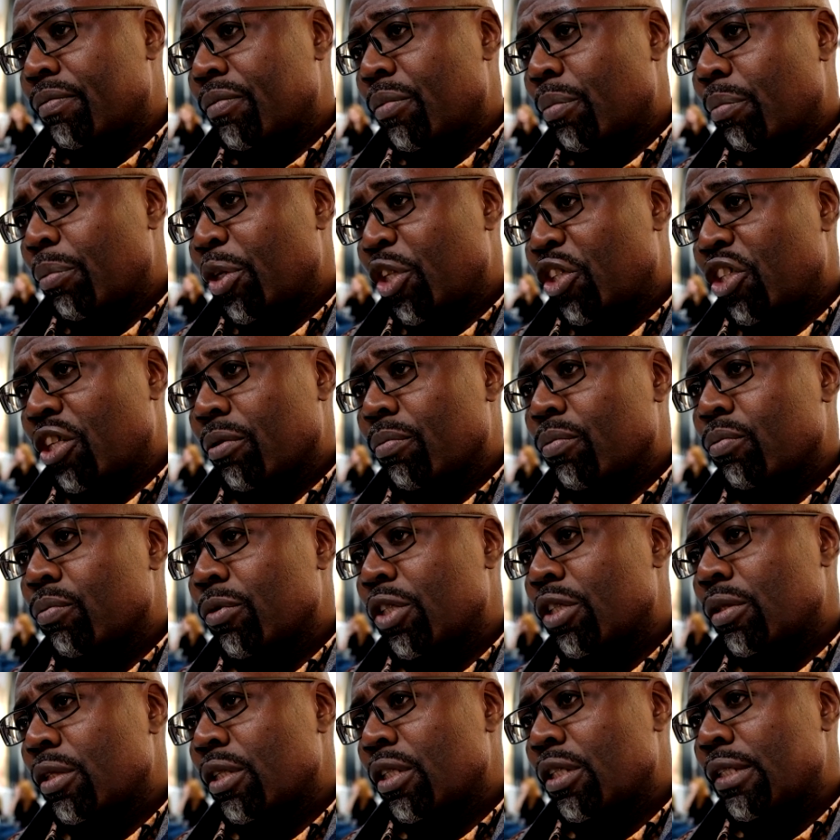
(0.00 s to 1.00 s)
medium
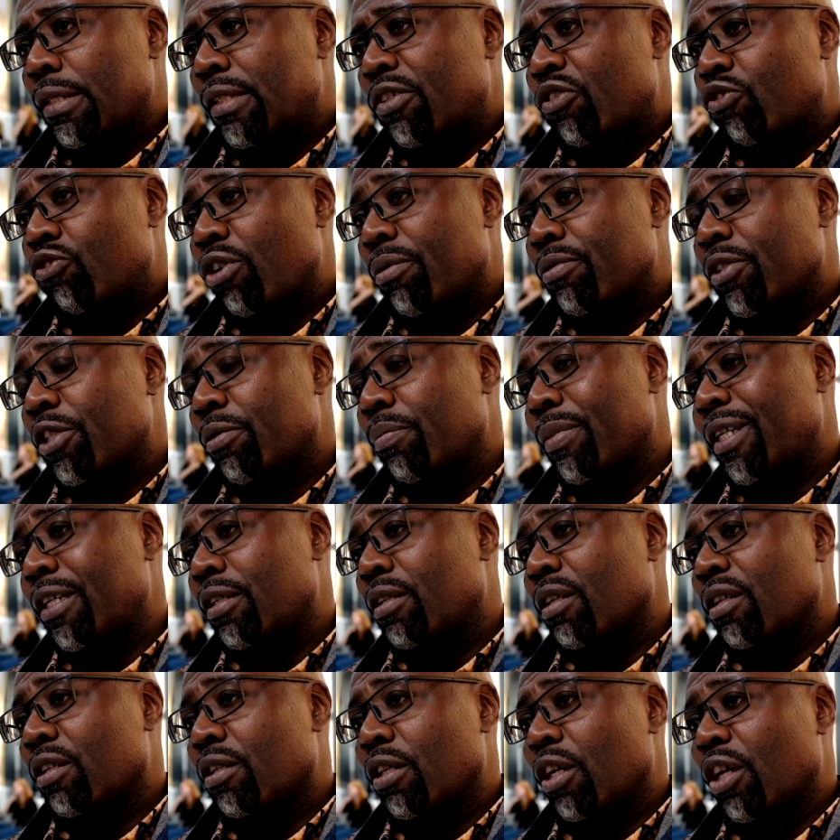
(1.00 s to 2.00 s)
is
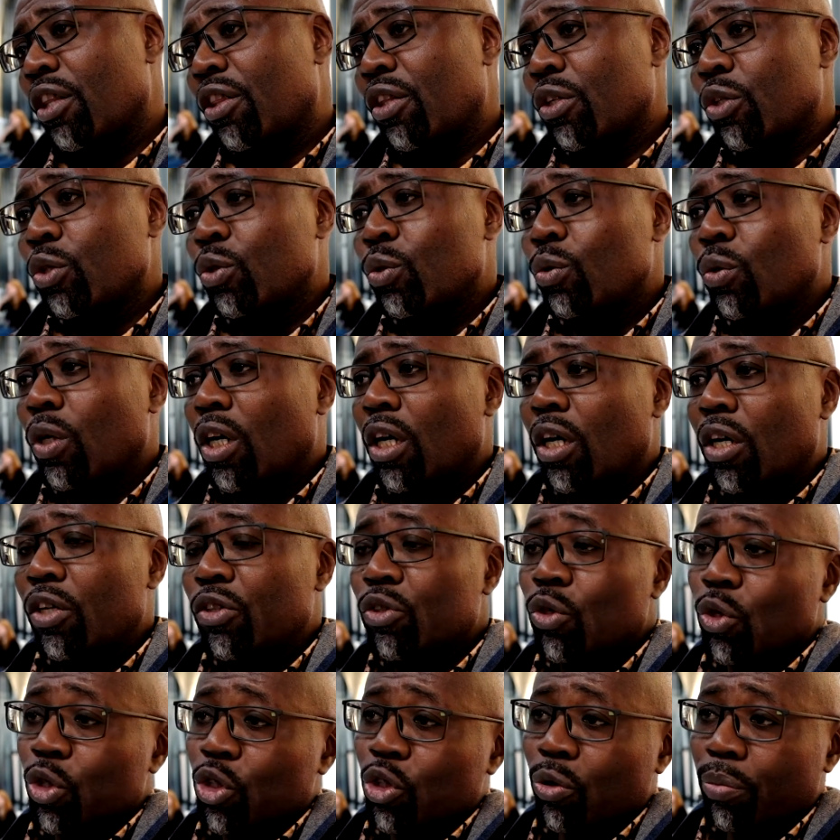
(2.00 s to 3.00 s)
transmitted through
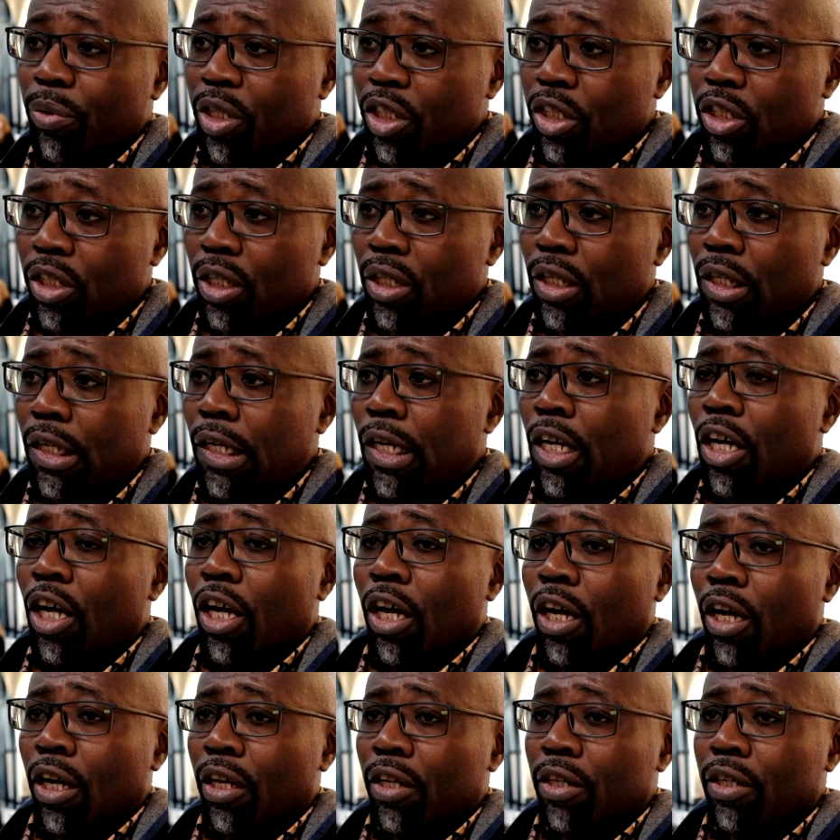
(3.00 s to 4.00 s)
social media
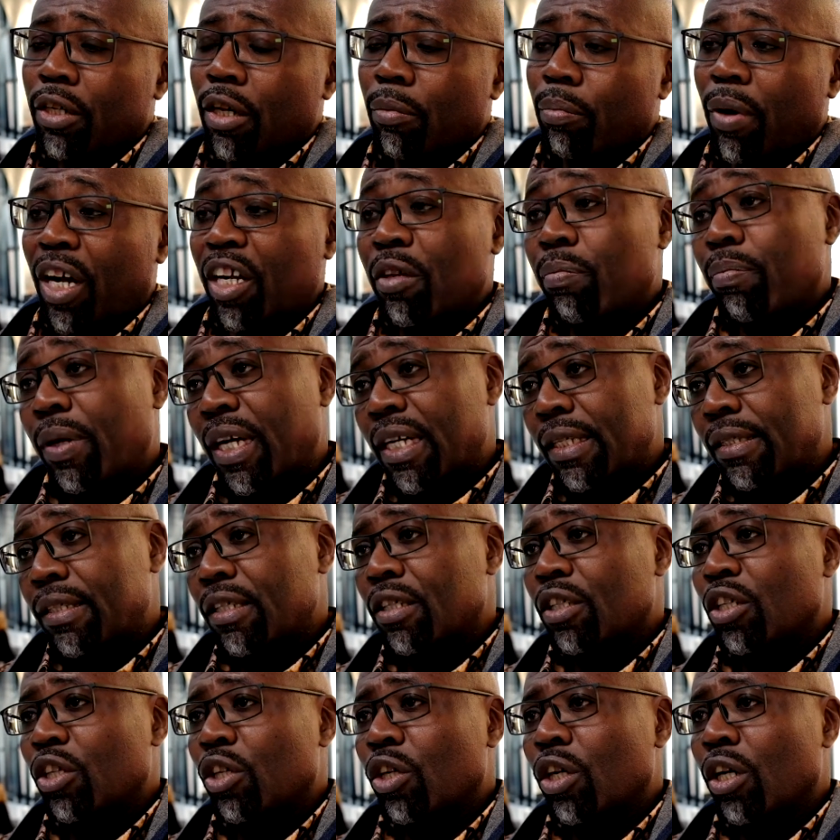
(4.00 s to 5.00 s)
and
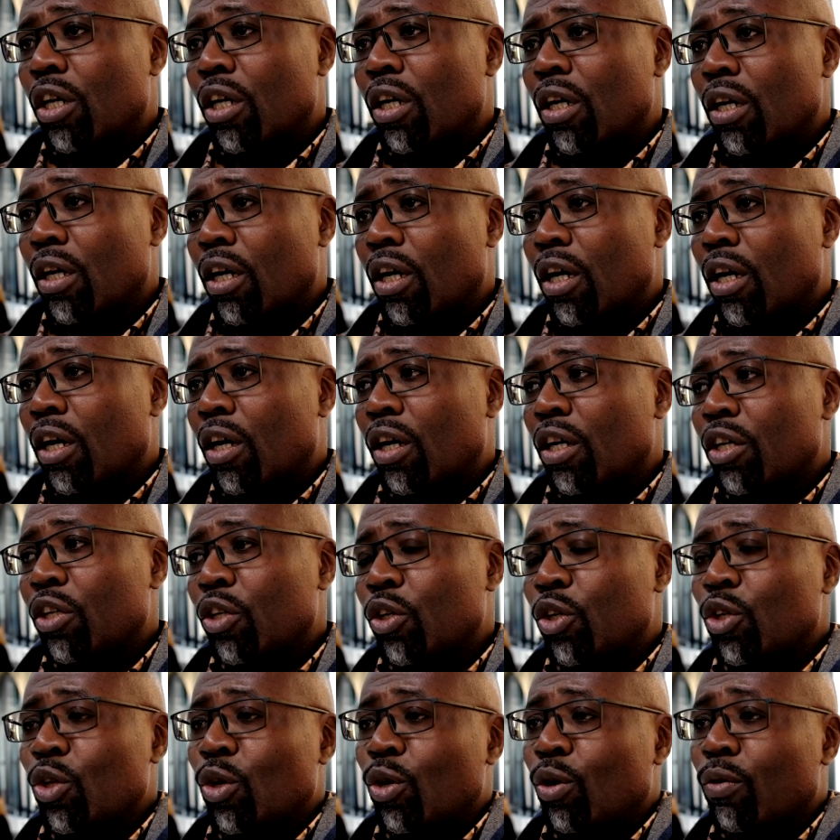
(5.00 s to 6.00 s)
bypassing,
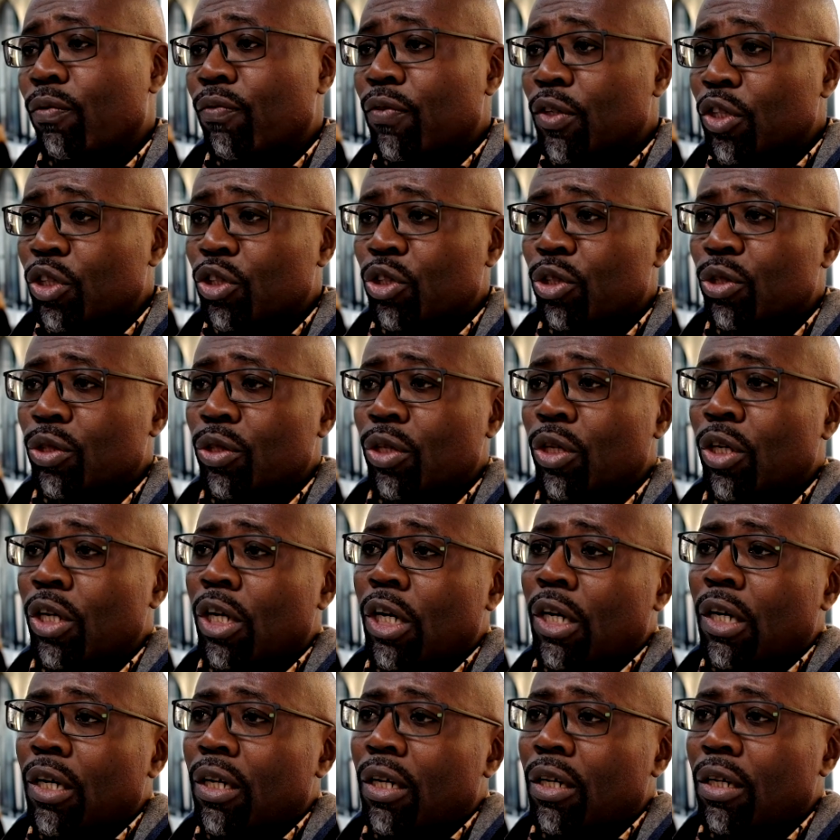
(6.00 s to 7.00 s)
you know, official
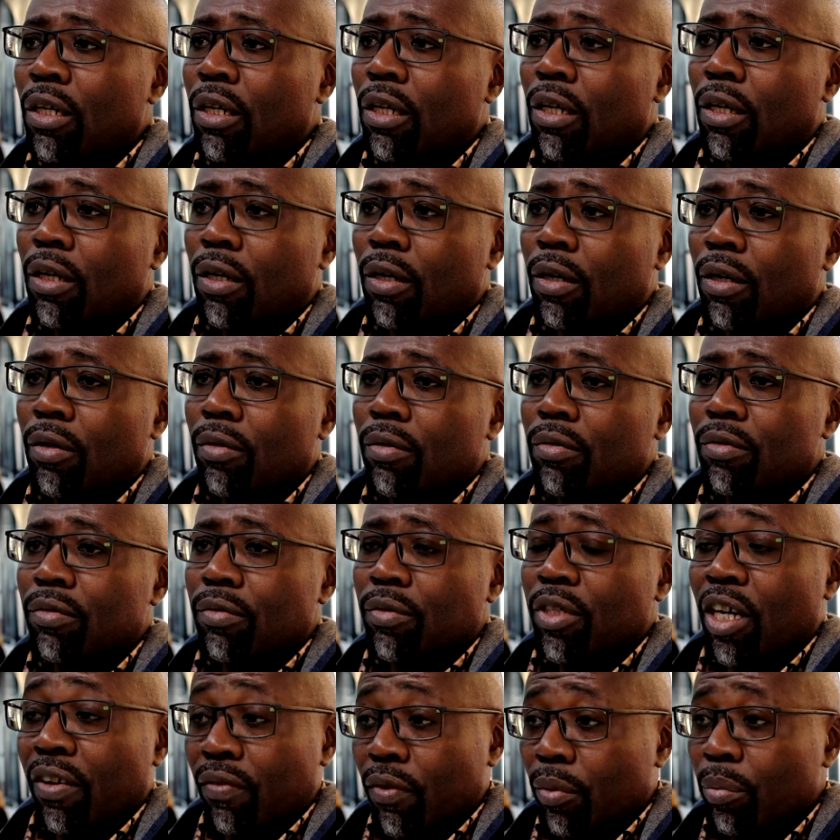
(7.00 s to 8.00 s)

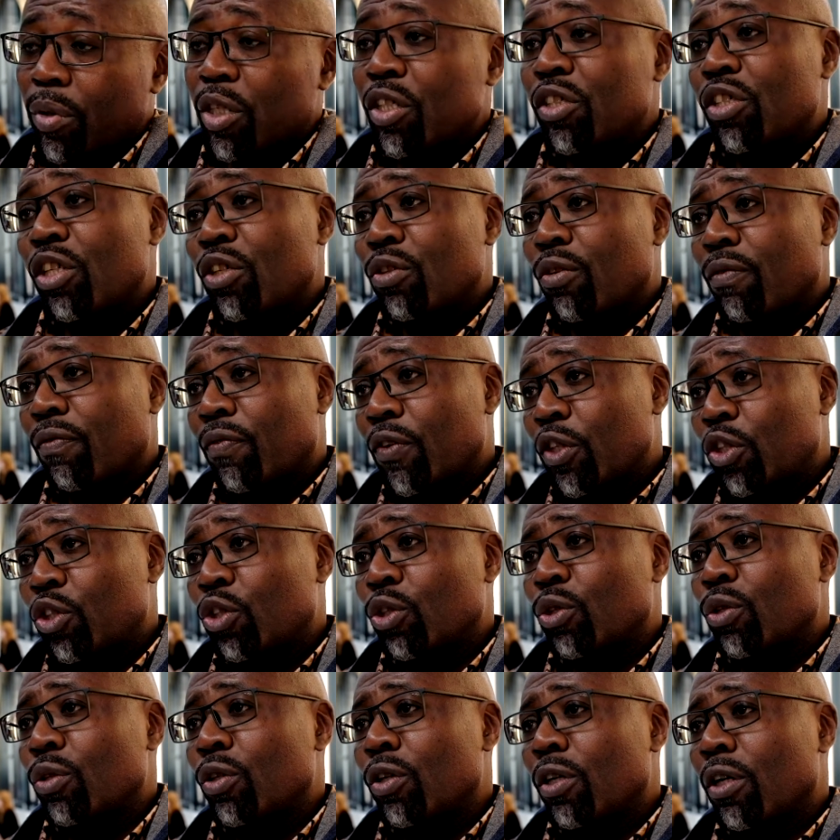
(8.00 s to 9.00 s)
governments and
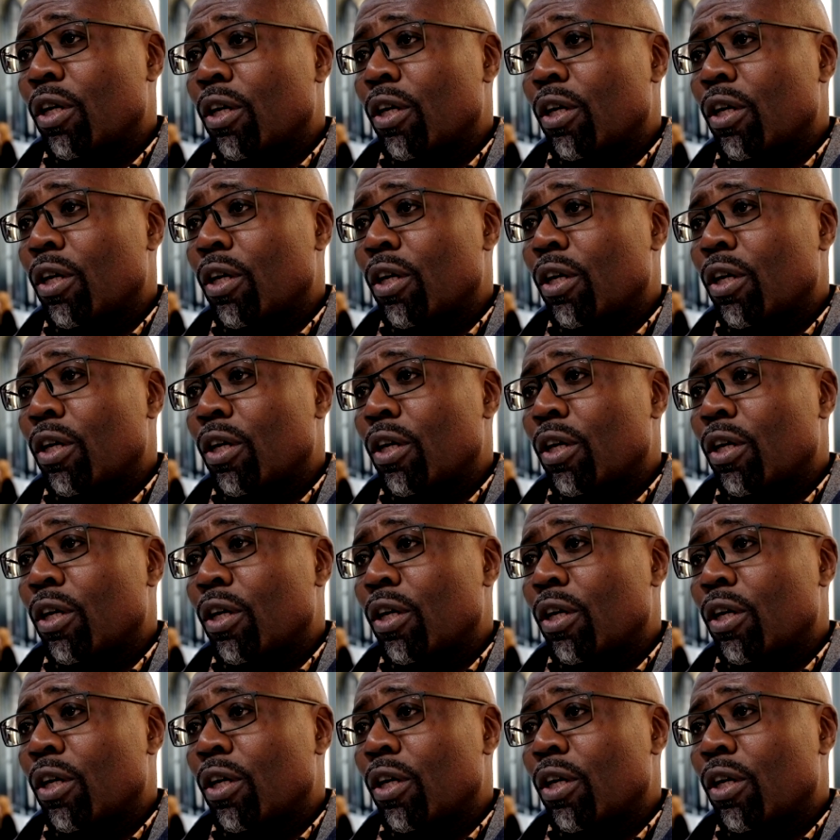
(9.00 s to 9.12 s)
official